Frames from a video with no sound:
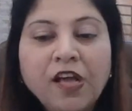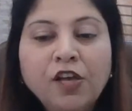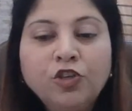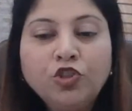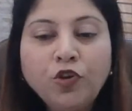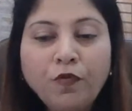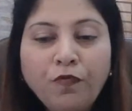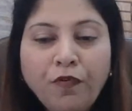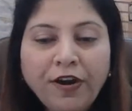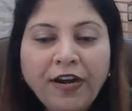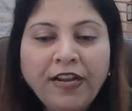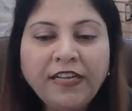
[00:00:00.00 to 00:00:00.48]

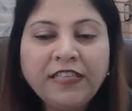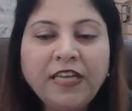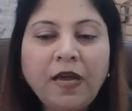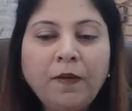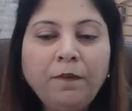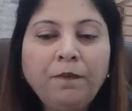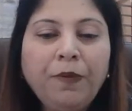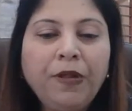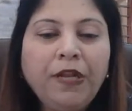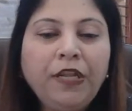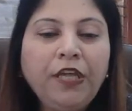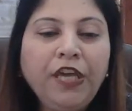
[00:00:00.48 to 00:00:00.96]
So for
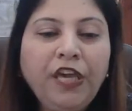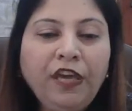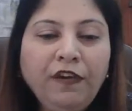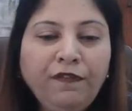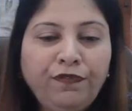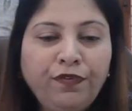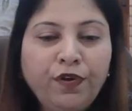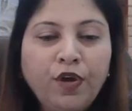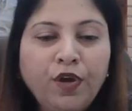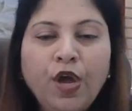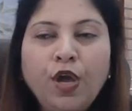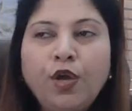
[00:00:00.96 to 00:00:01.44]
example,
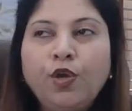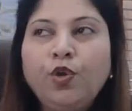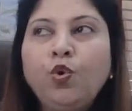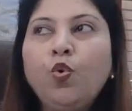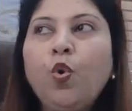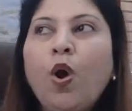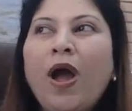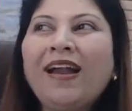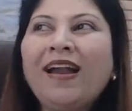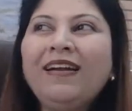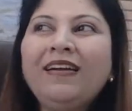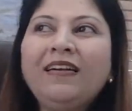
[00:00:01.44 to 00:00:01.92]
if
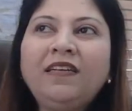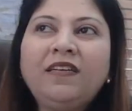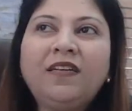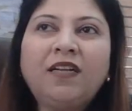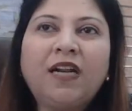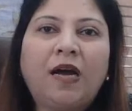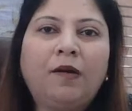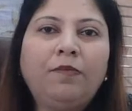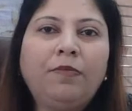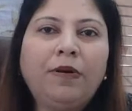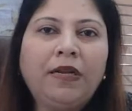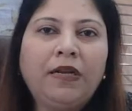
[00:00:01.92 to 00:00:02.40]
you had a
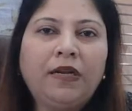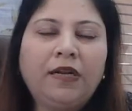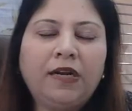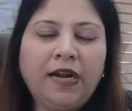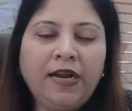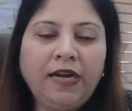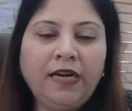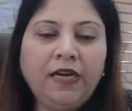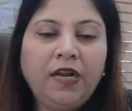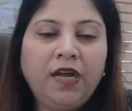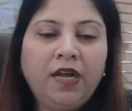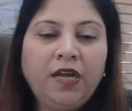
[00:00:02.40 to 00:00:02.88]
trouble,
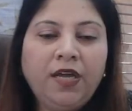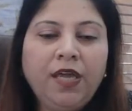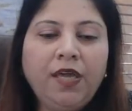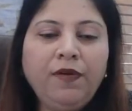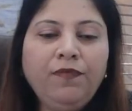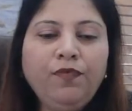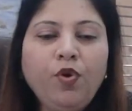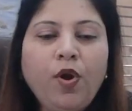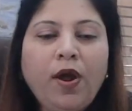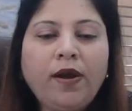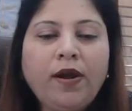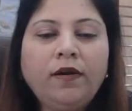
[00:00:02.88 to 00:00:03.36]
right?
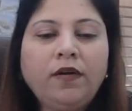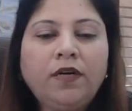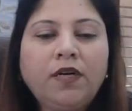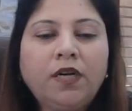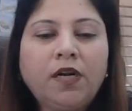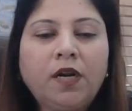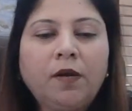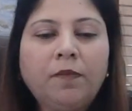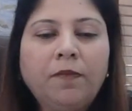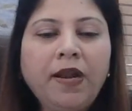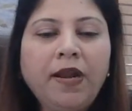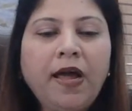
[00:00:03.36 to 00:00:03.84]
If you had a
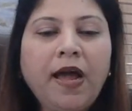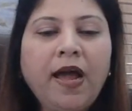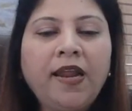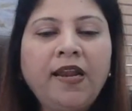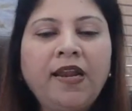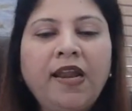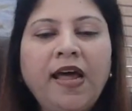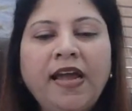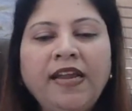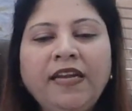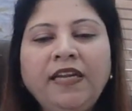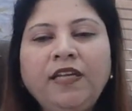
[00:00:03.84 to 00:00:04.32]
trouble
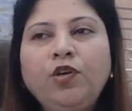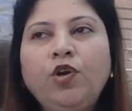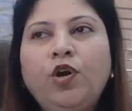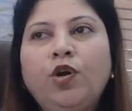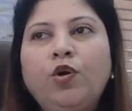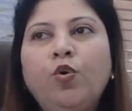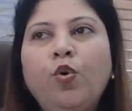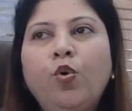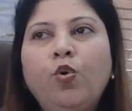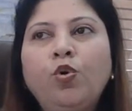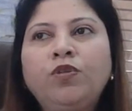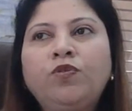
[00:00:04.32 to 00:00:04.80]
aligning your
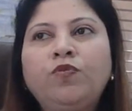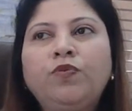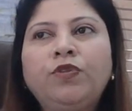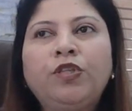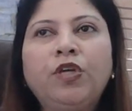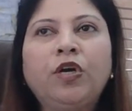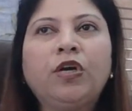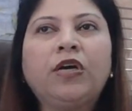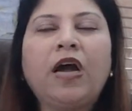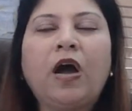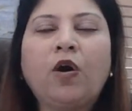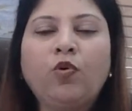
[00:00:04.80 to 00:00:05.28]
goals
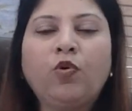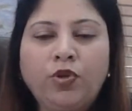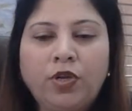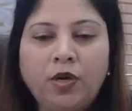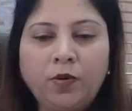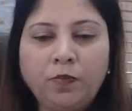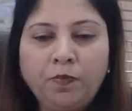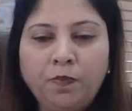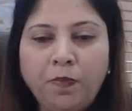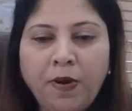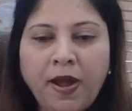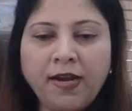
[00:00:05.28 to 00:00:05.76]
with your
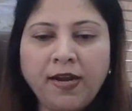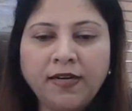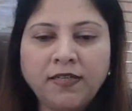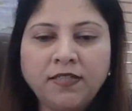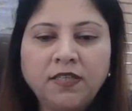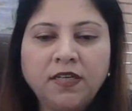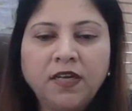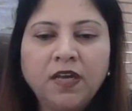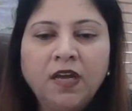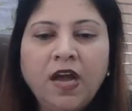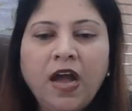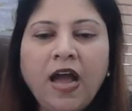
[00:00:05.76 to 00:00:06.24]

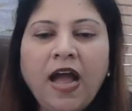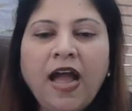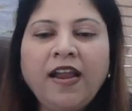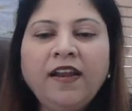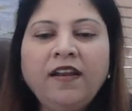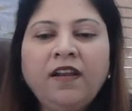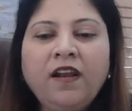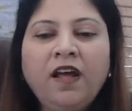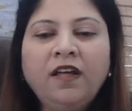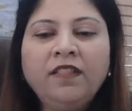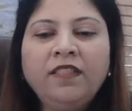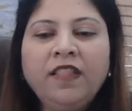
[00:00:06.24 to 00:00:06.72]
counterparts,
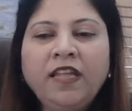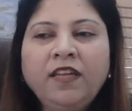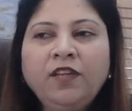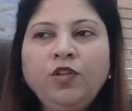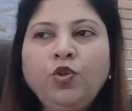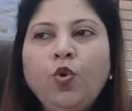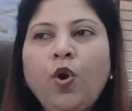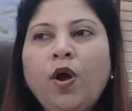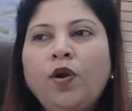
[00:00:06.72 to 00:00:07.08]
and then you